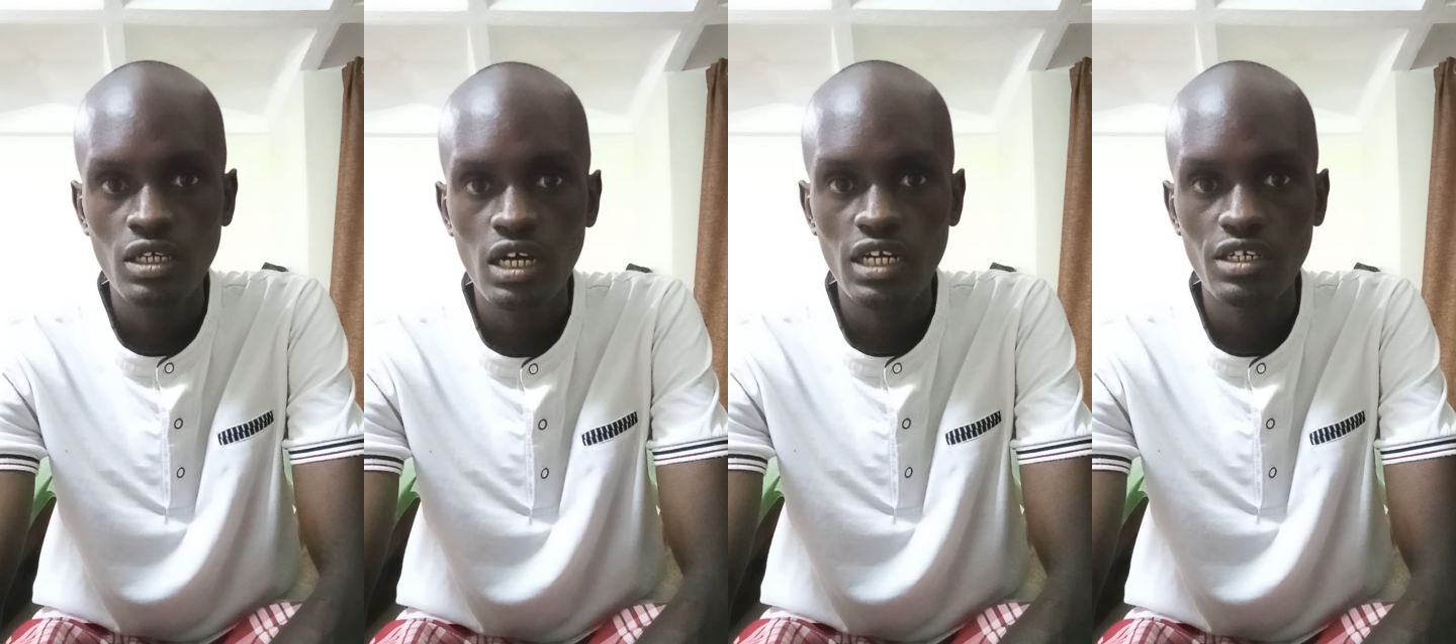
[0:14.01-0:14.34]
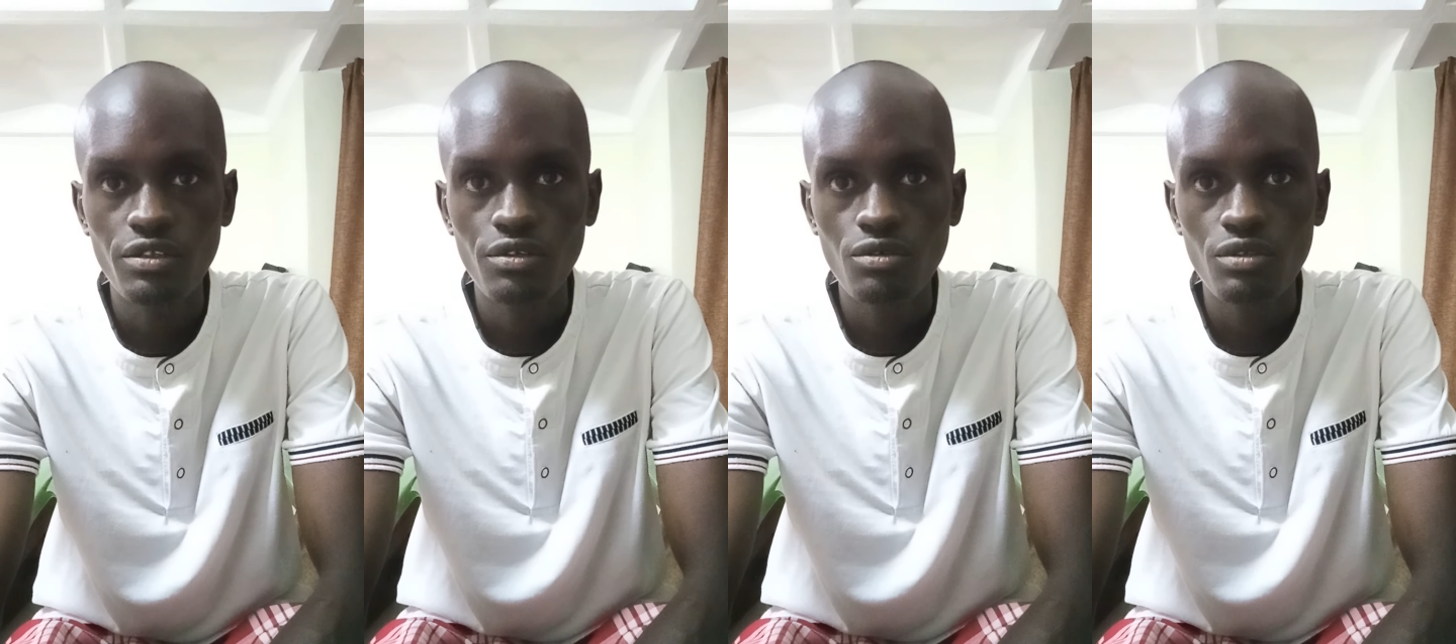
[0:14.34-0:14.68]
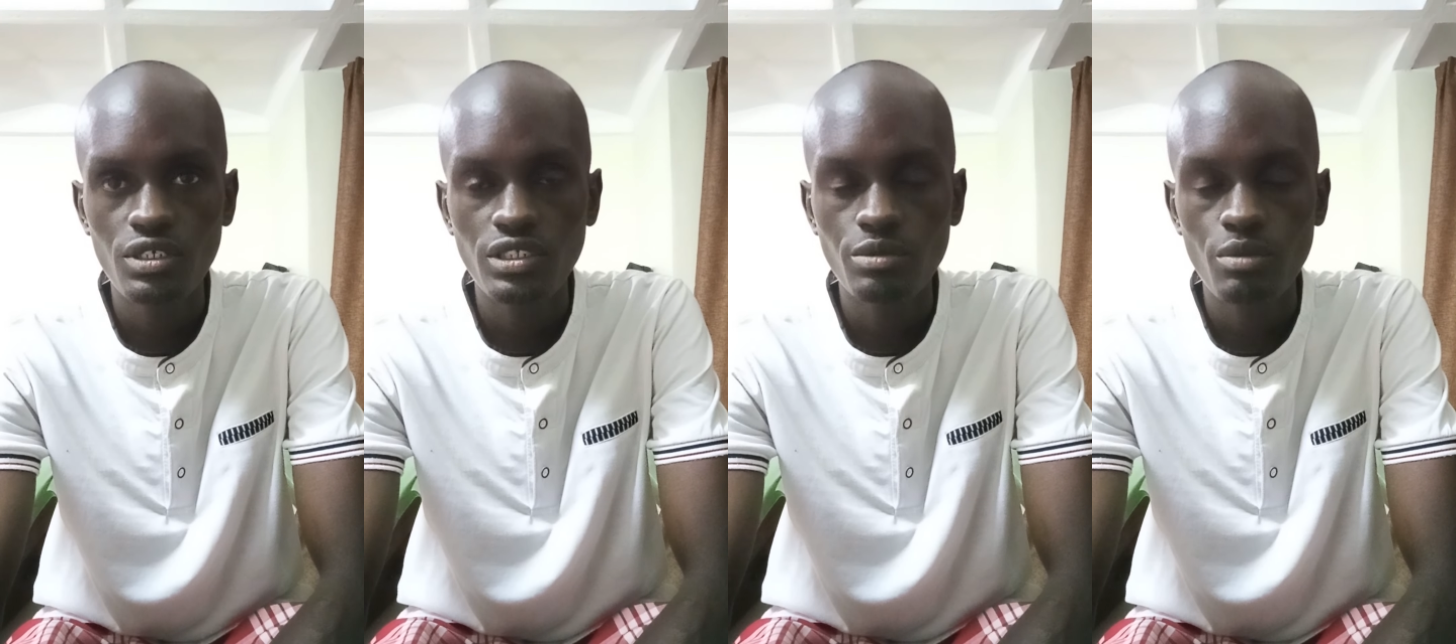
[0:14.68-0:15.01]
And through
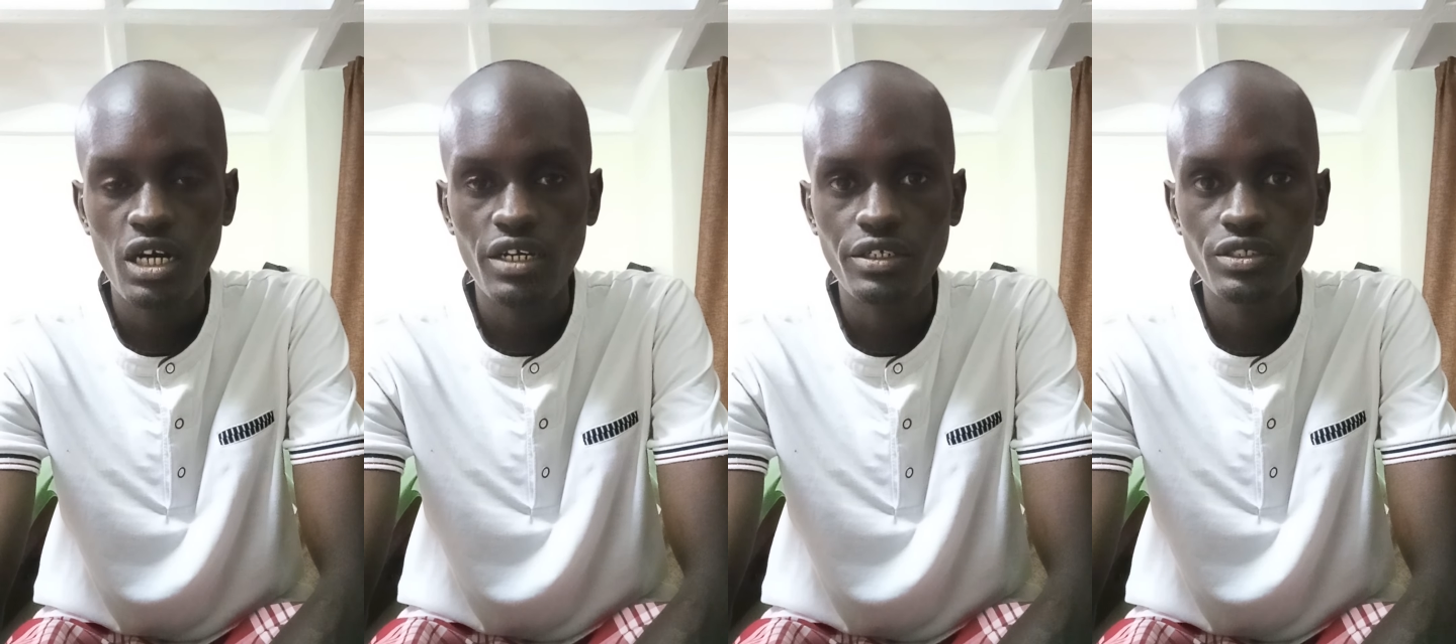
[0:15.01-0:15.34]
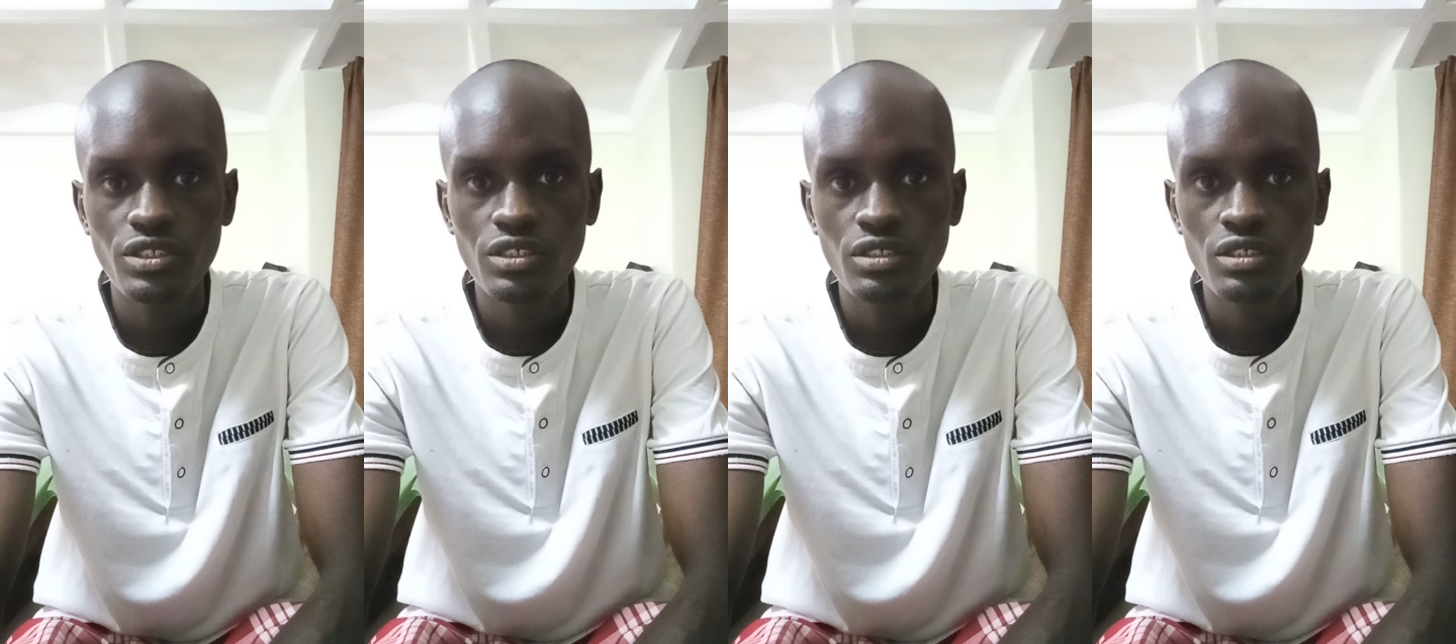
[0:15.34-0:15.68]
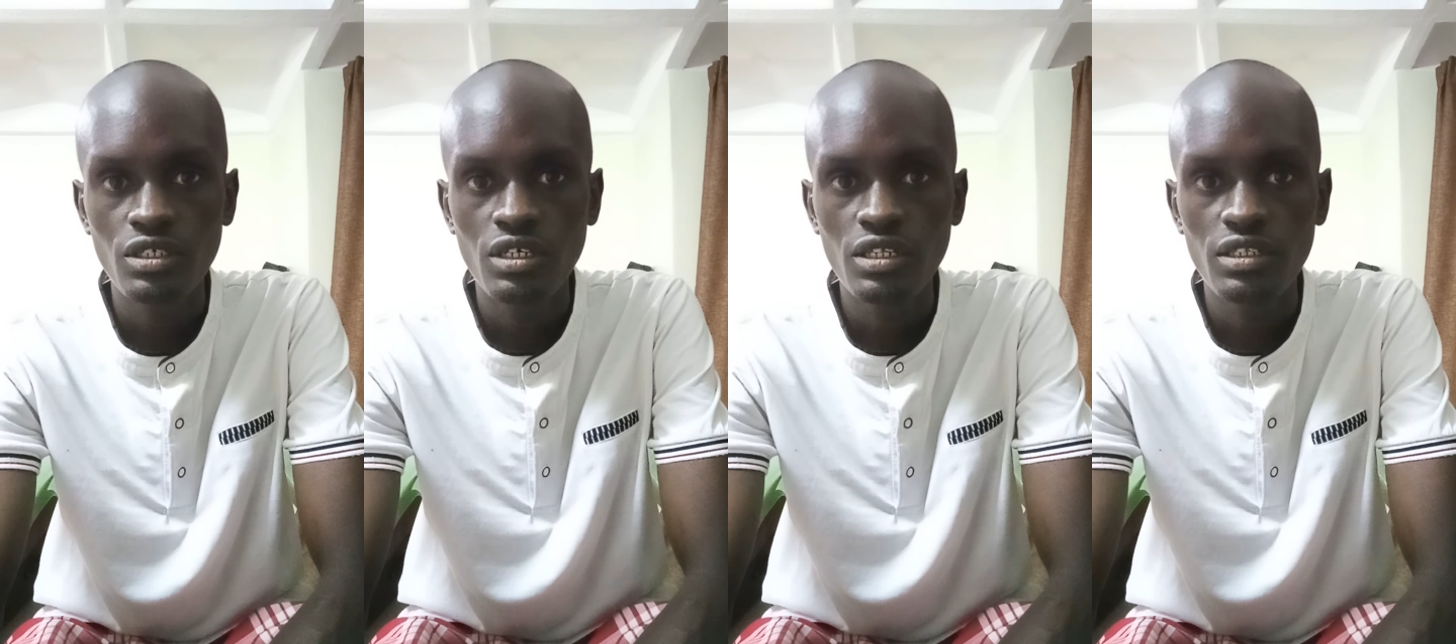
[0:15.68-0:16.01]
this marriage,
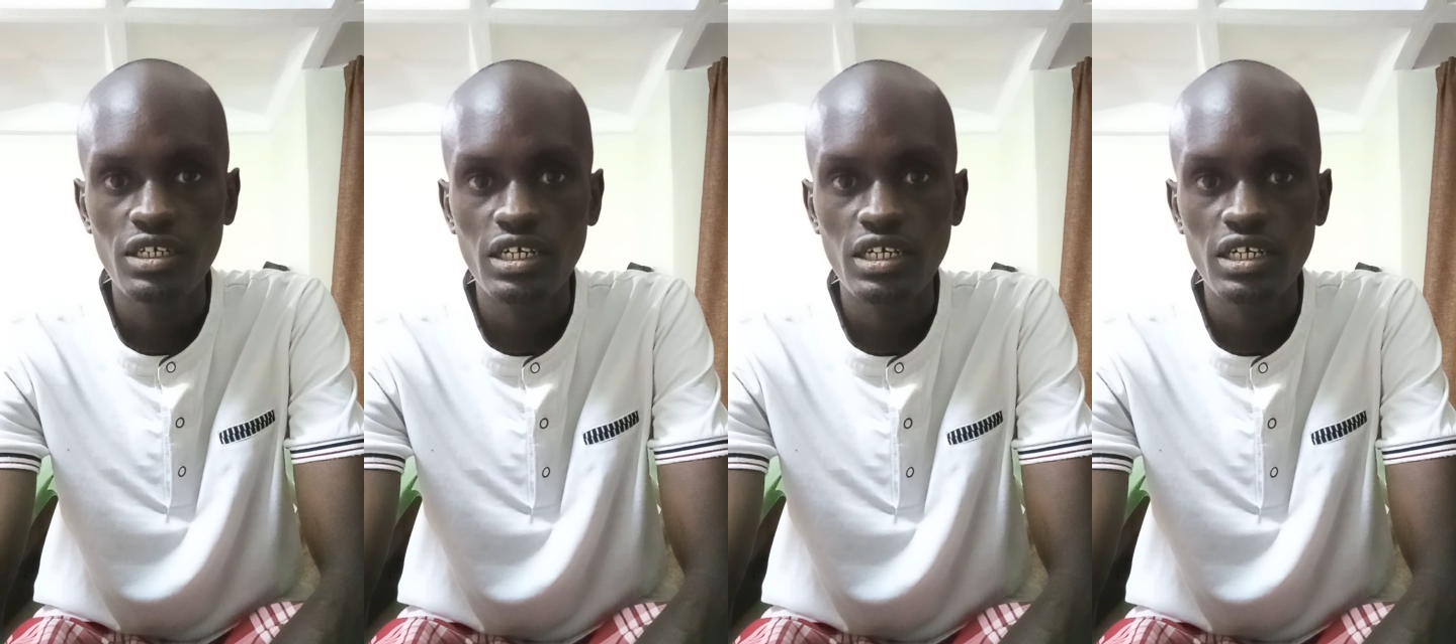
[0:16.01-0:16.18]
there